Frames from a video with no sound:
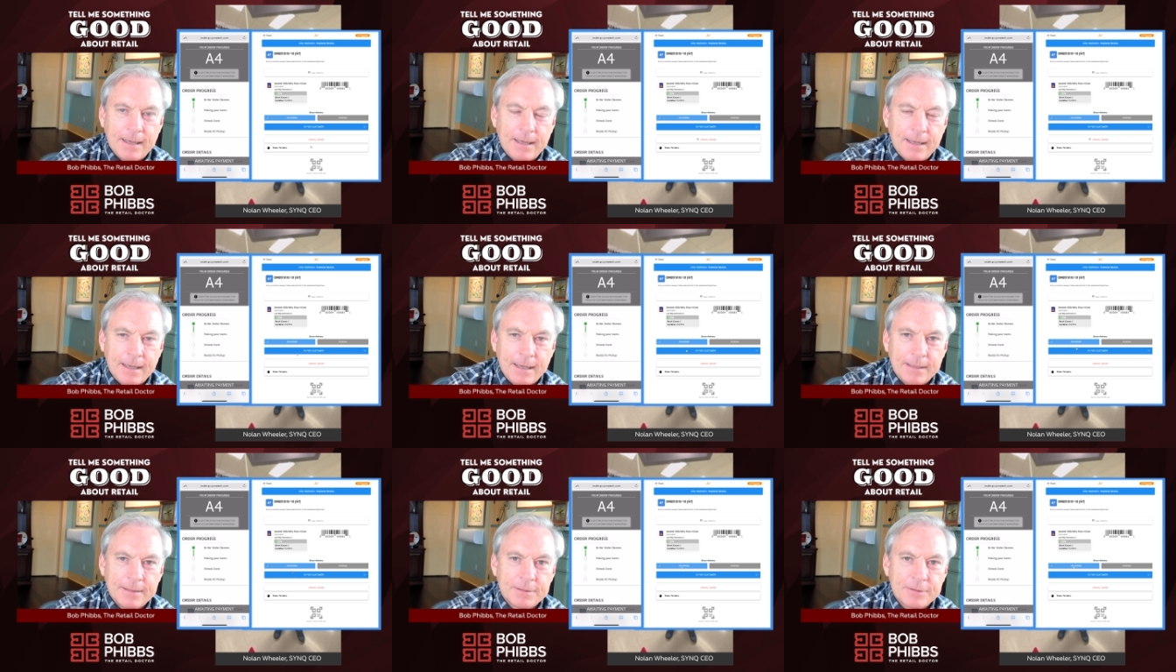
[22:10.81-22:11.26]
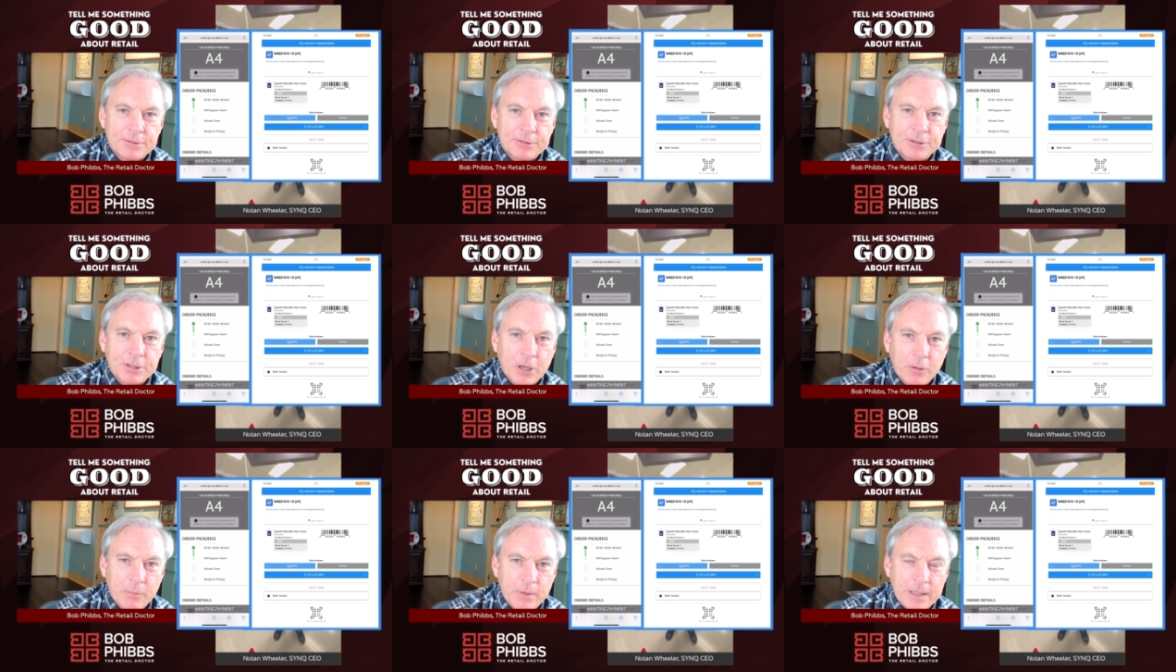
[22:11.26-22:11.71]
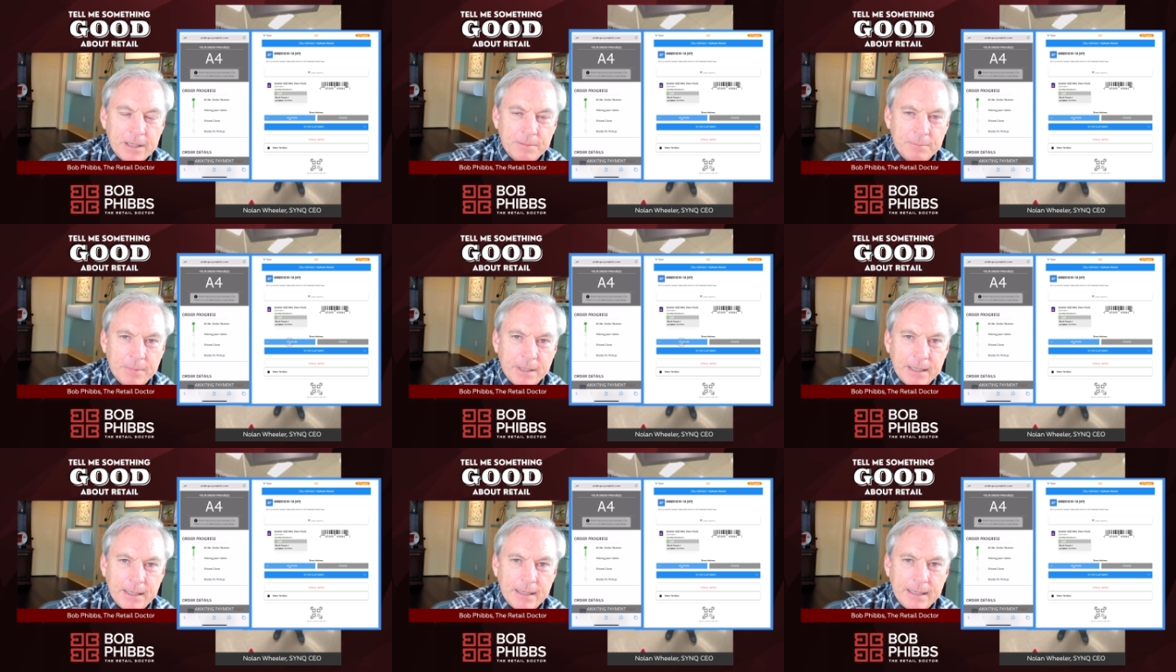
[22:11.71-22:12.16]
it's showing
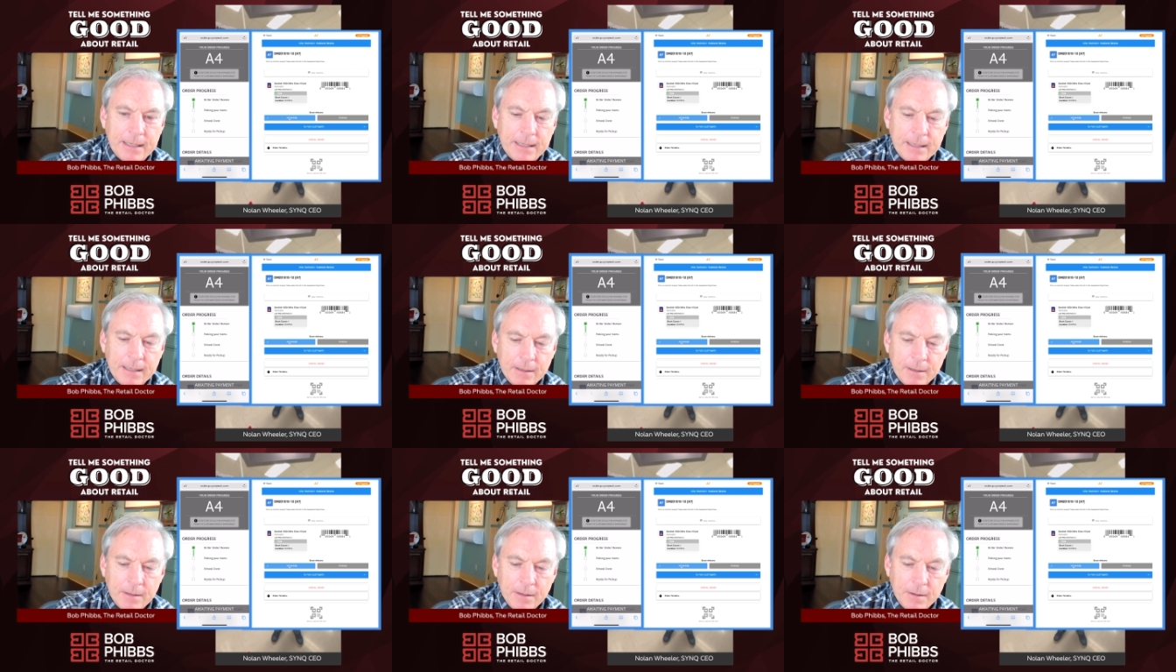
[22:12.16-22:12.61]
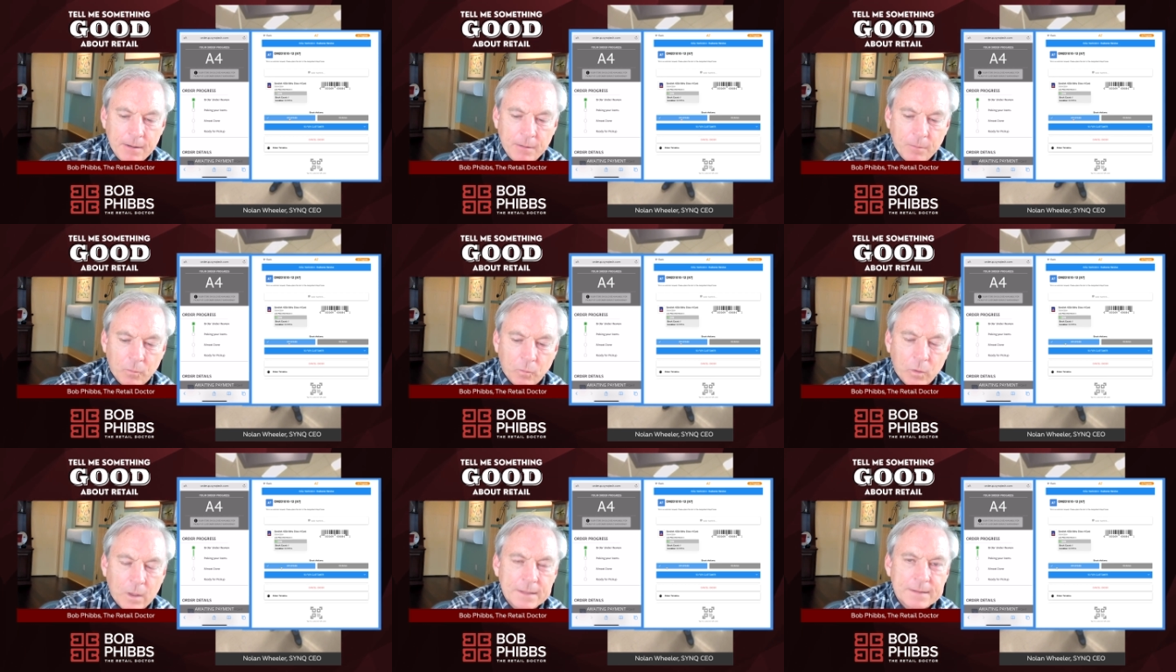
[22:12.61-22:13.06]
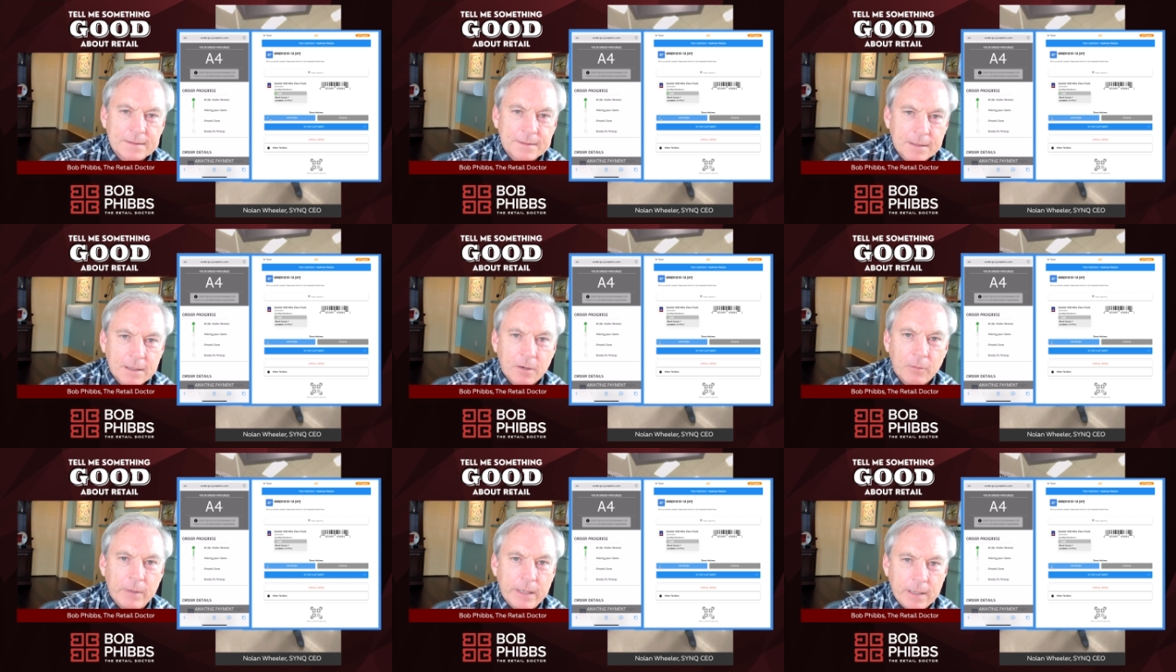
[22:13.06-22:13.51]
me what's
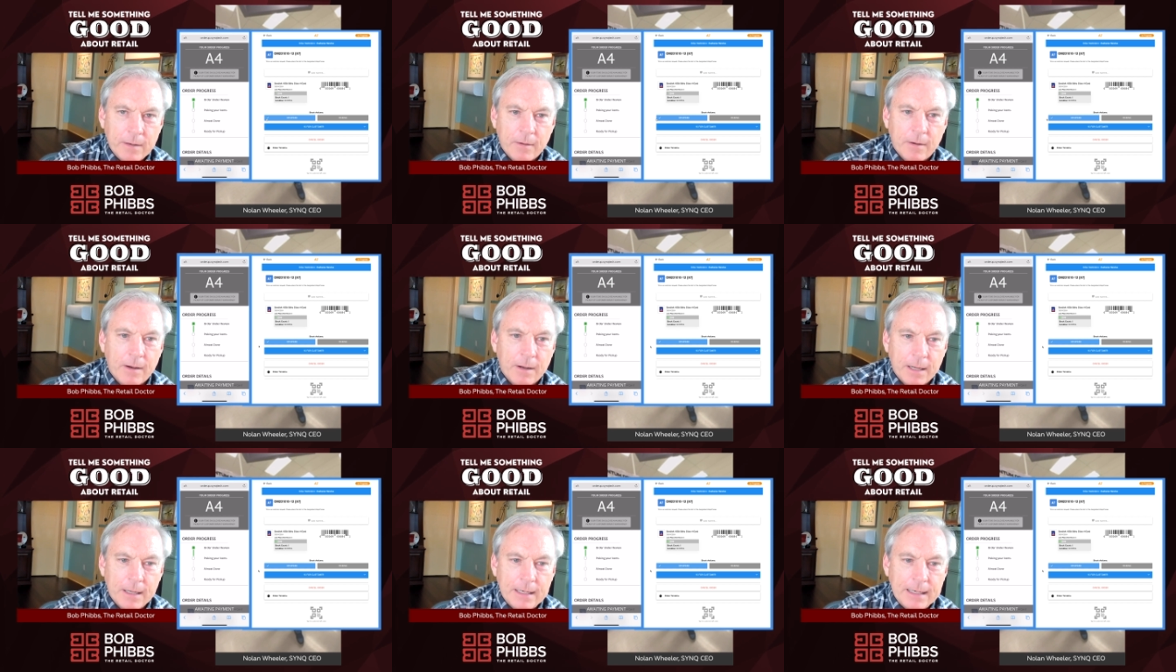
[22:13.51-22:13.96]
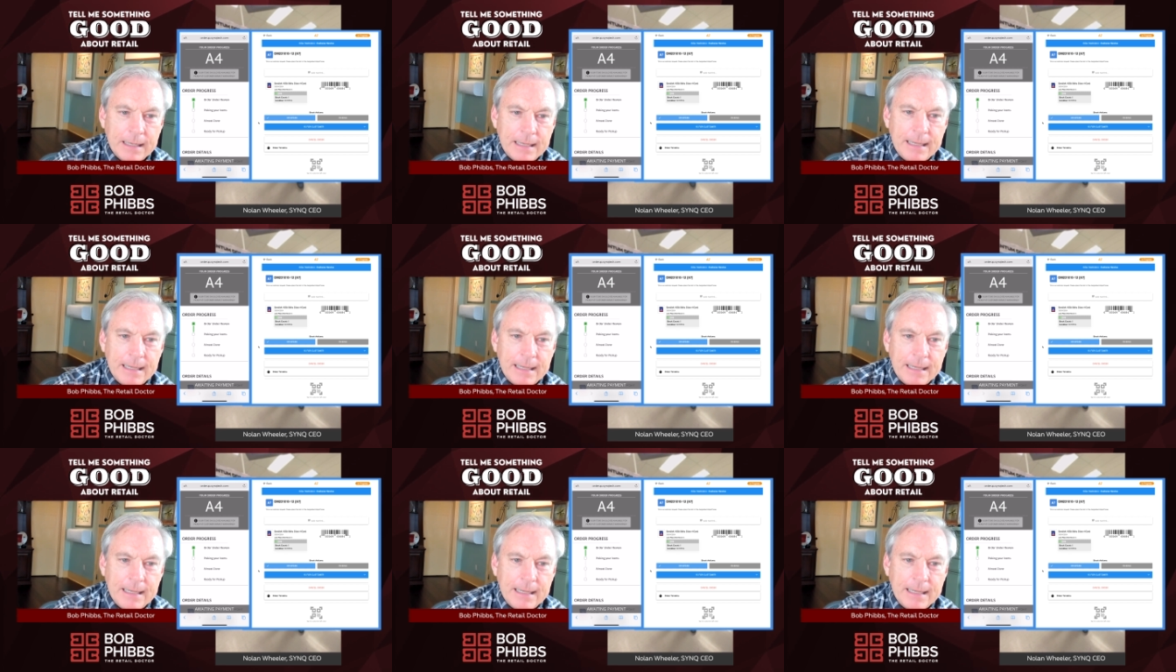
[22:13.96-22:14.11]
going on